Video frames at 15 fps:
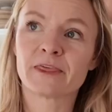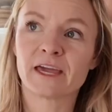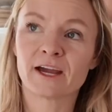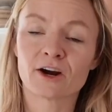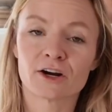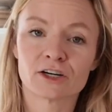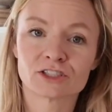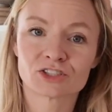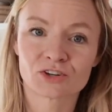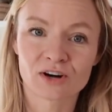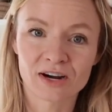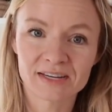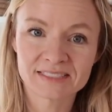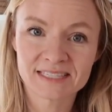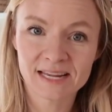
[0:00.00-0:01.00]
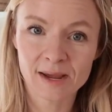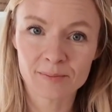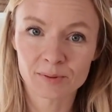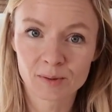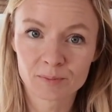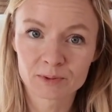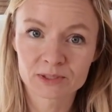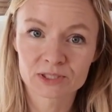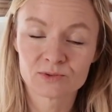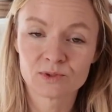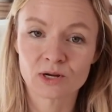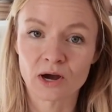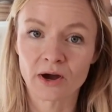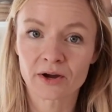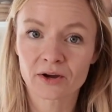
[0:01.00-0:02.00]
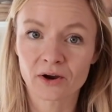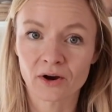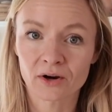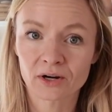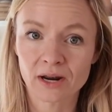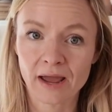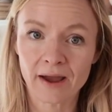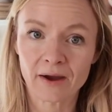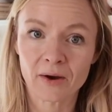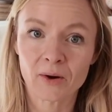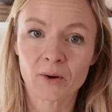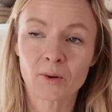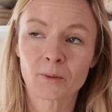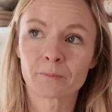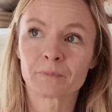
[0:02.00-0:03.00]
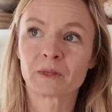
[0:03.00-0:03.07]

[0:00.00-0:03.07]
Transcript: They are trying to get people to not garden at home.